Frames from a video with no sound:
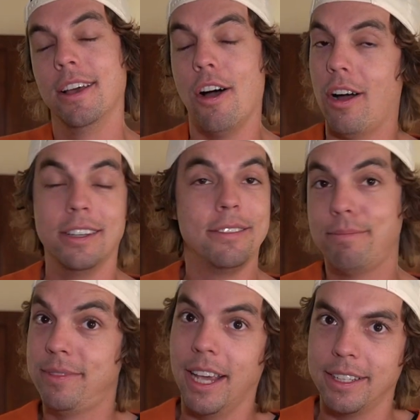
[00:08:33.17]
on
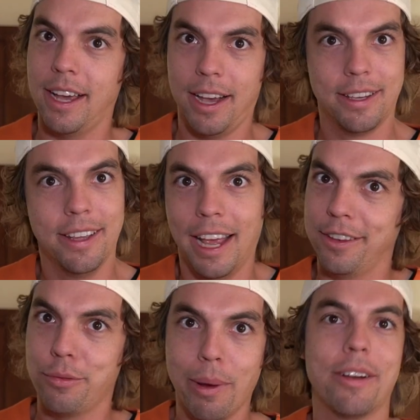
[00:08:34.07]
TikTok
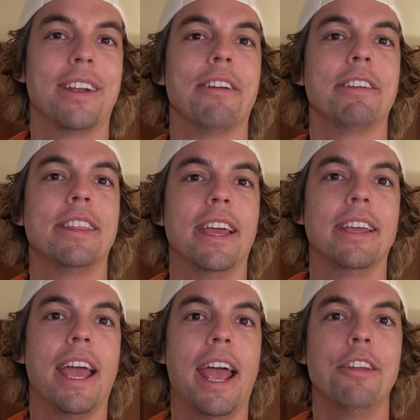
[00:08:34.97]
and Twitter and
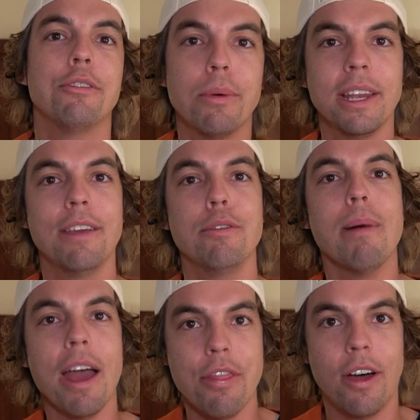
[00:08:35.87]
everything, and just wanted to give you
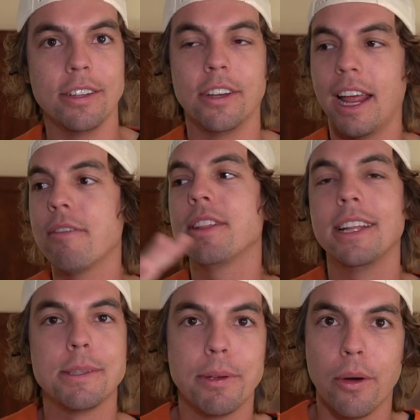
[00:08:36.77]
my thoughts on
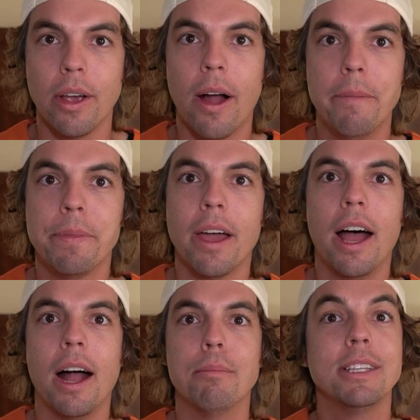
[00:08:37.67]
everything that's been going on.
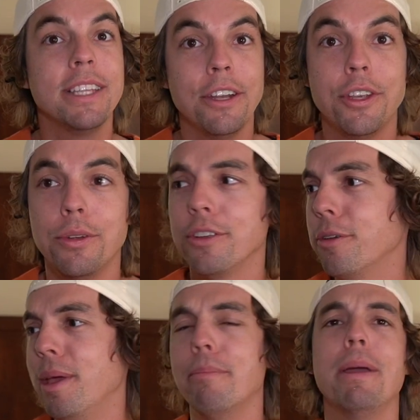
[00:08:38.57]
Um, but stay tuned. It's
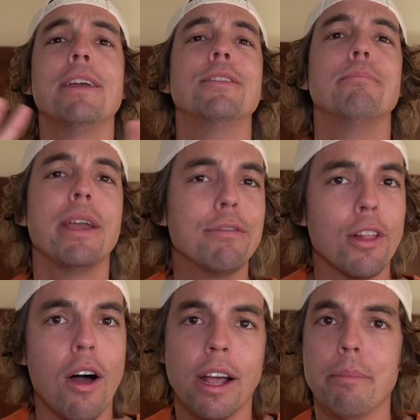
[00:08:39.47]
going to be a big, big
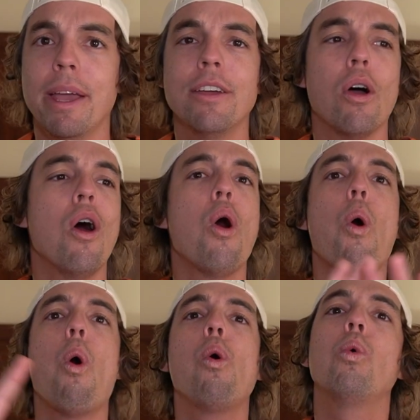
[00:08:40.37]
vlog, a big
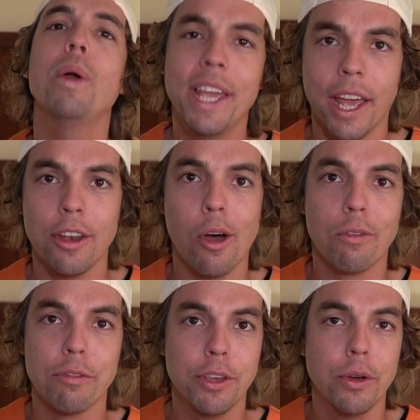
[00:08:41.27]
whole weekend
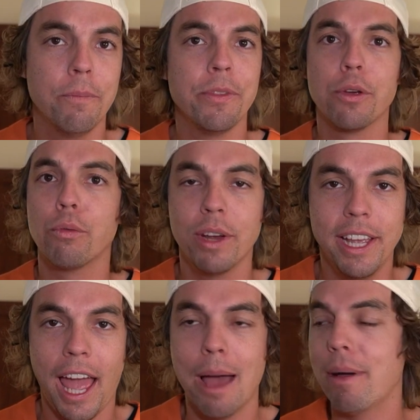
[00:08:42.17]
overview,
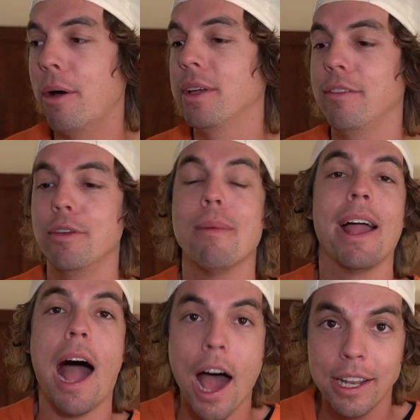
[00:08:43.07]
recap. I will give you
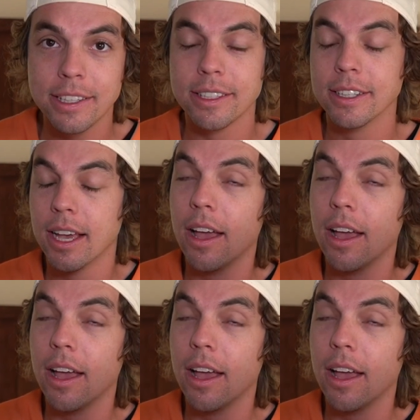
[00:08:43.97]
my honest,